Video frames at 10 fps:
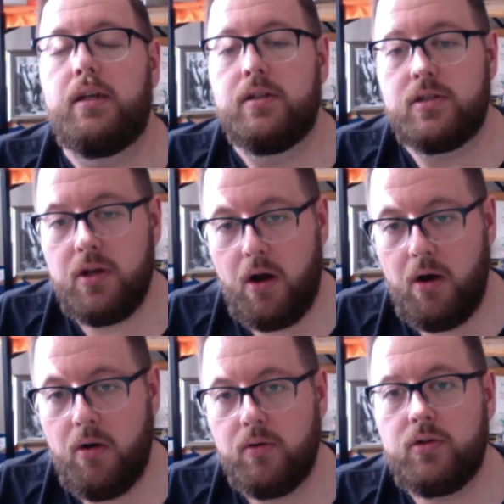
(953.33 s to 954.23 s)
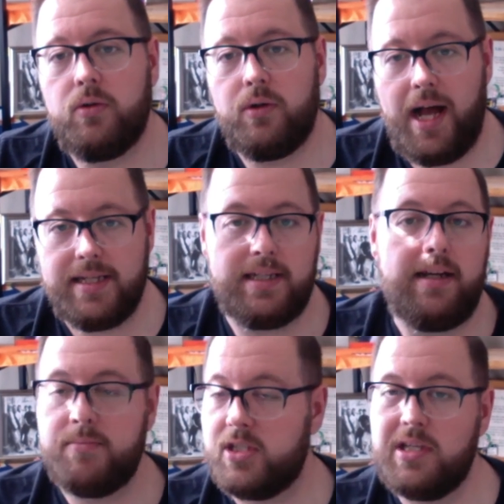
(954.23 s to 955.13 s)
So Google has to
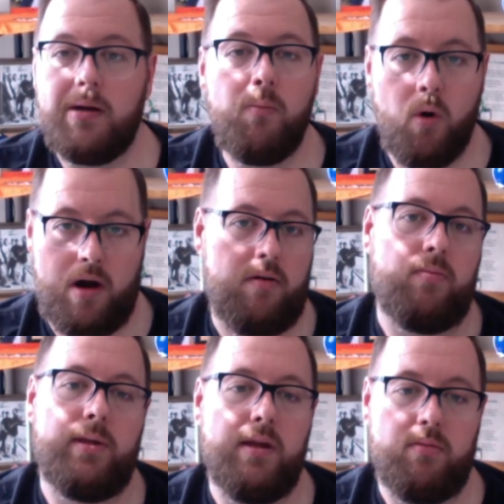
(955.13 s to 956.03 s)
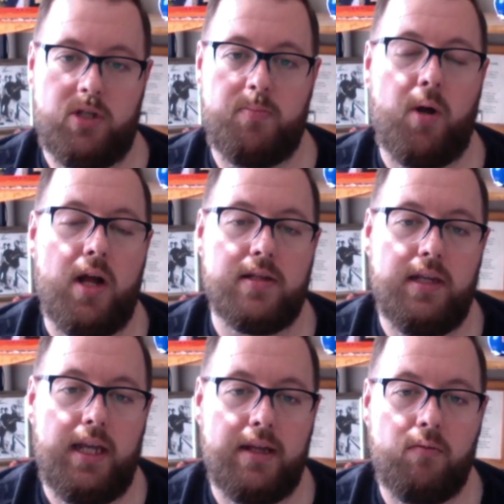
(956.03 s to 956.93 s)
come somewhere with their
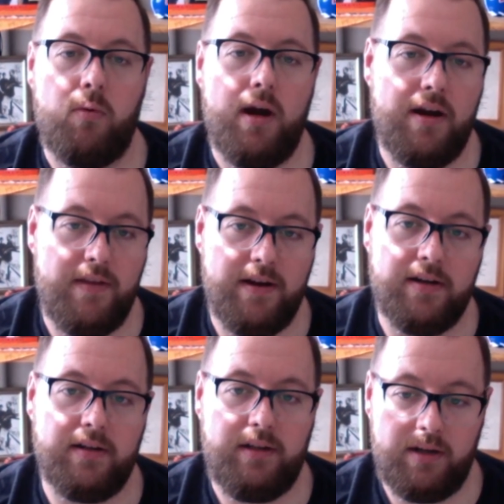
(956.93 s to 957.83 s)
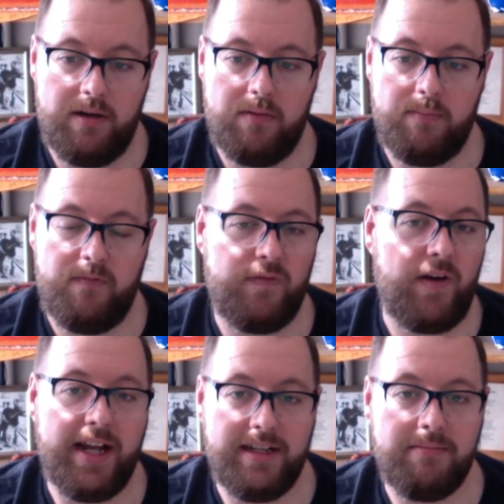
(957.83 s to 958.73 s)
response, and where they're
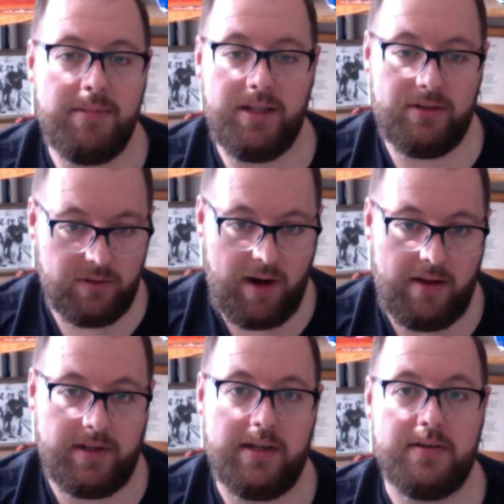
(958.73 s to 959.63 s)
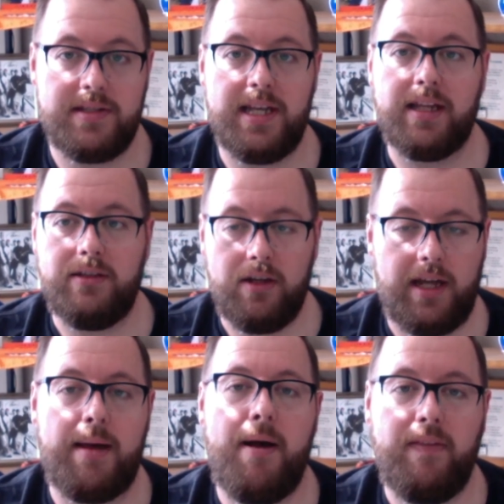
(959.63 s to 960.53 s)
finding middle ground here is saying,
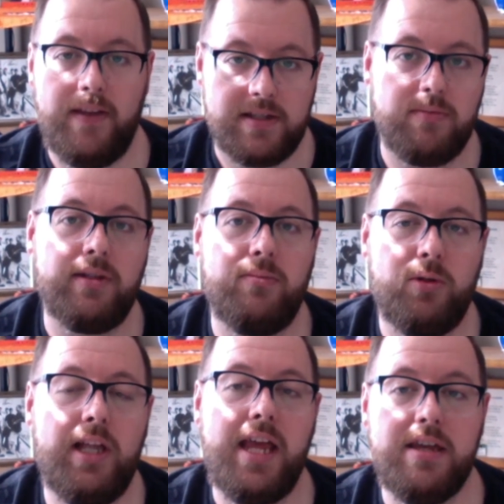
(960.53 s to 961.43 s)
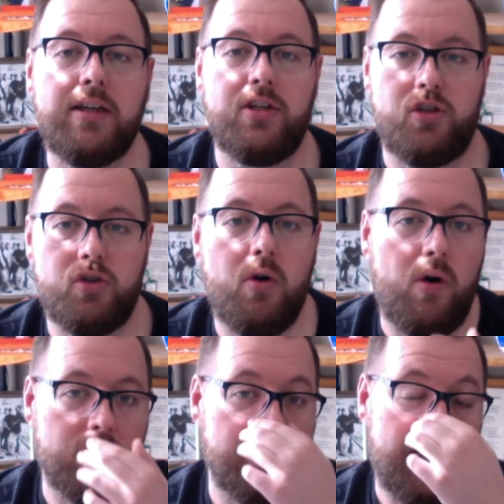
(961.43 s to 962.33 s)
look, how about this? We'll let you
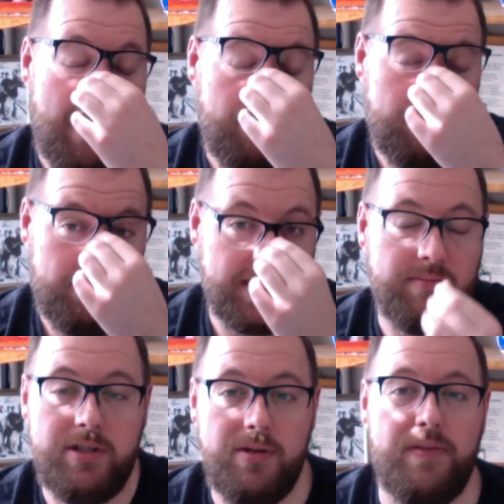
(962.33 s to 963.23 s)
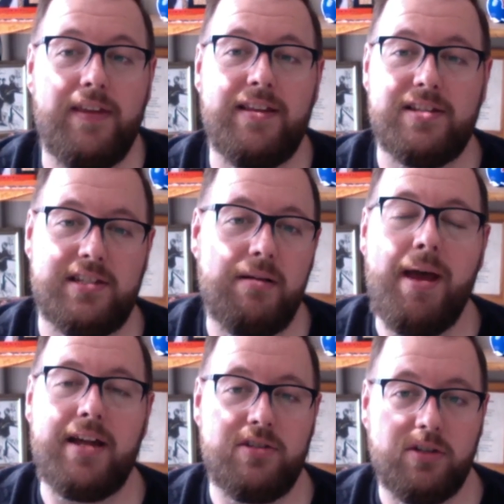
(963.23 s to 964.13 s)
control stuff, because we do think that
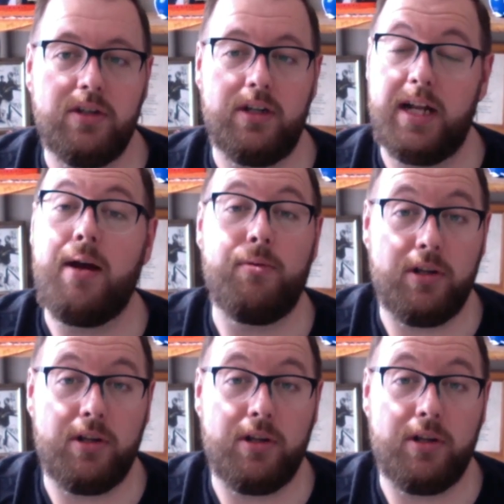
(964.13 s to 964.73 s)
some ads are good, and I would